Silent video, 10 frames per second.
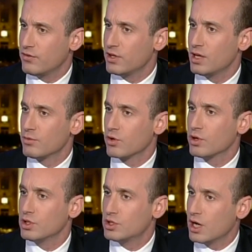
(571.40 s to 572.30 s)
of the
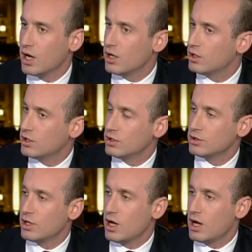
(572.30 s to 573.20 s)
immigrant
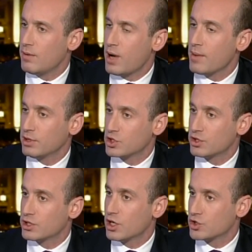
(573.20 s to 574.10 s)

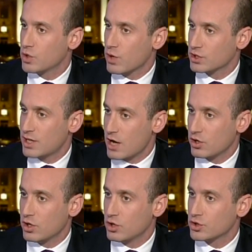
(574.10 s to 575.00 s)
population of the country works in
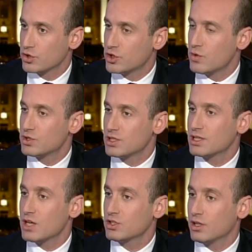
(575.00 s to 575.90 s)
agriculture. So it's
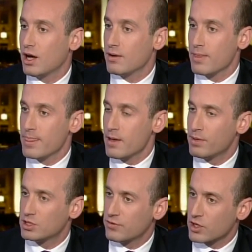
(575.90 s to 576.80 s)
discussed a lot,
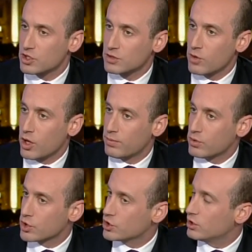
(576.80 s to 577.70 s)
but it's a very small
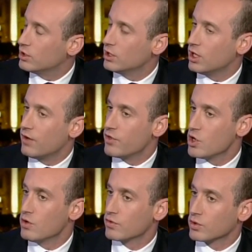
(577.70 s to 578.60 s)
portion of
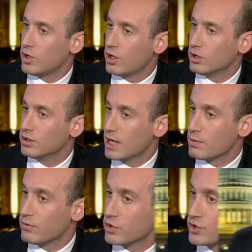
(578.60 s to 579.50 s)
the overall
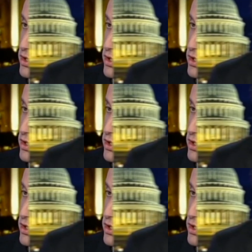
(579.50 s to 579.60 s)
labor force.